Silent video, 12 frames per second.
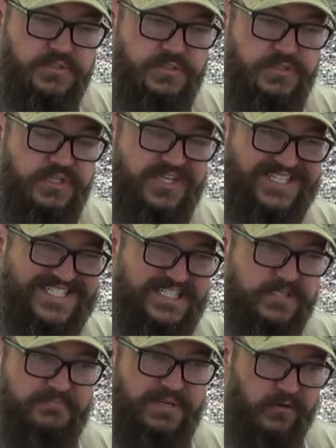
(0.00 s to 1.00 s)
to the
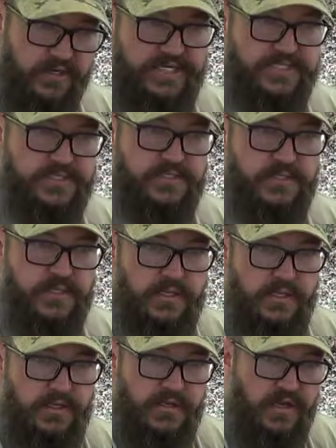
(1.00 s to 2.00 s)
spirit
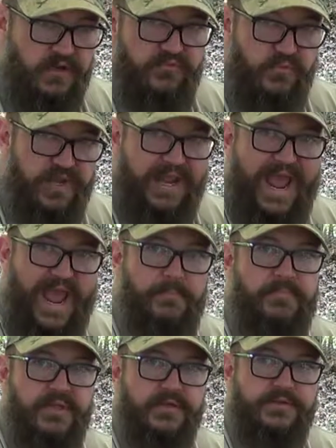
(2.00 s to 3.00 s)
of what
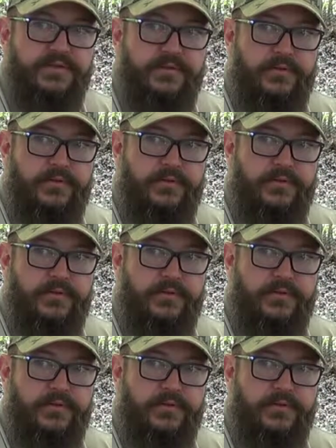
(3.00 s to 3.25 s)
happened